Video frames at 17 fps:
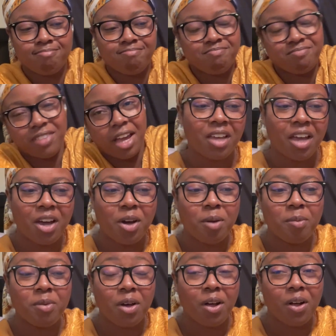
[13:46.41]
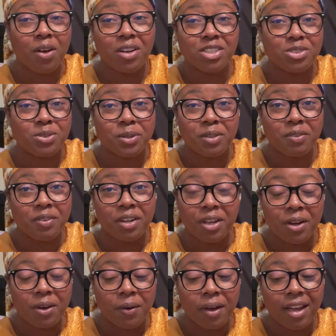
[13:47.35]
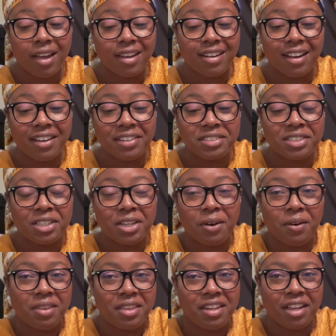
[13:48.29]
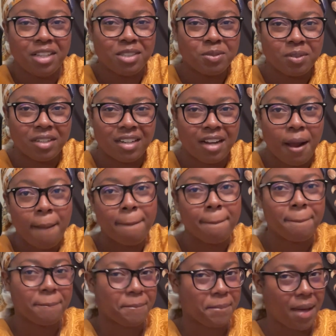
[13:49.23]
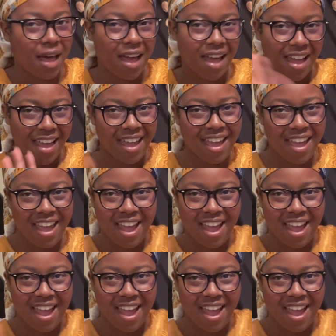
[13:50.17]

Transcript: Yeah, I hope y'all enjoy the video, and I'll see y'all in the next one. Bye.